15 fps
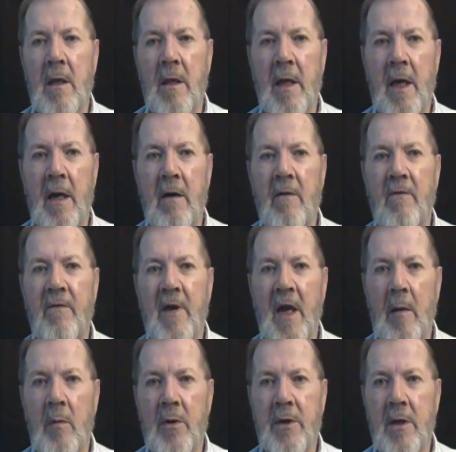that are
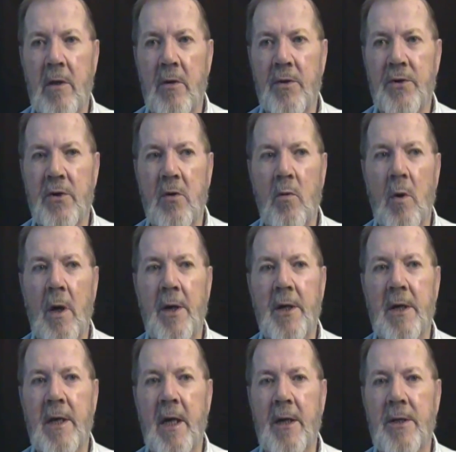available to those who are willing
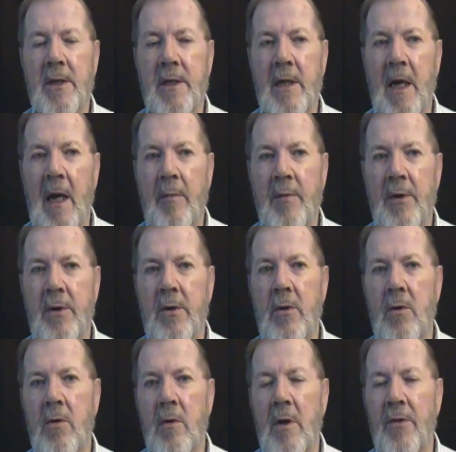to take the time to
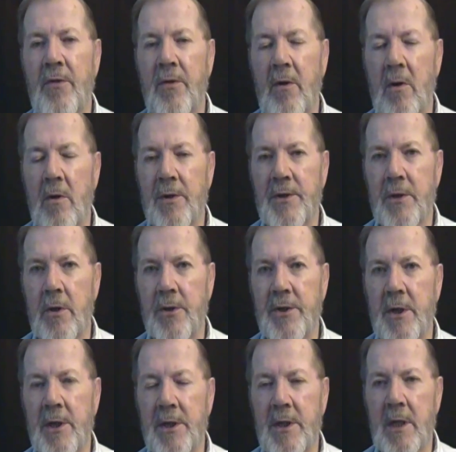do a thorough
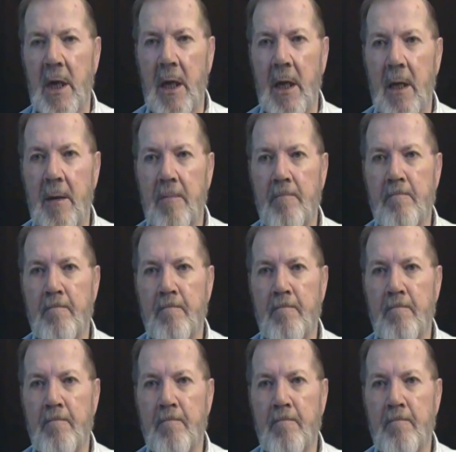search and study.